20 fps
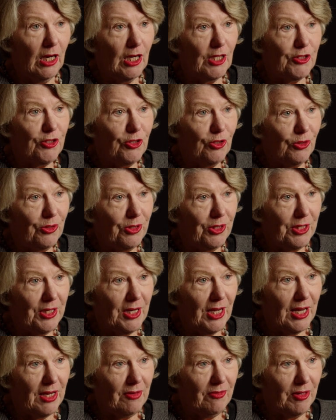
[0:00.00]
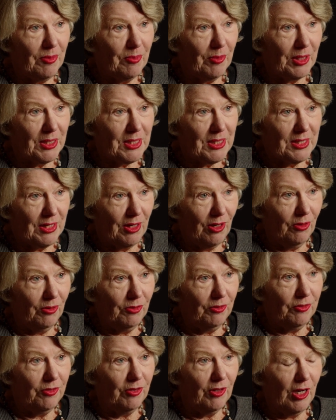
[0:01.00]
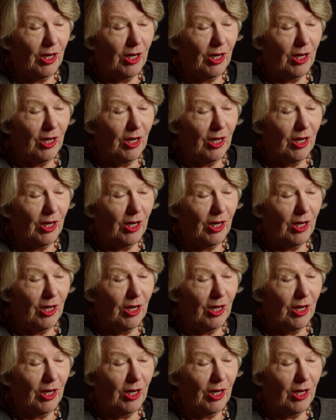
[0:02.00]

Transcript: I joined the Navy myself.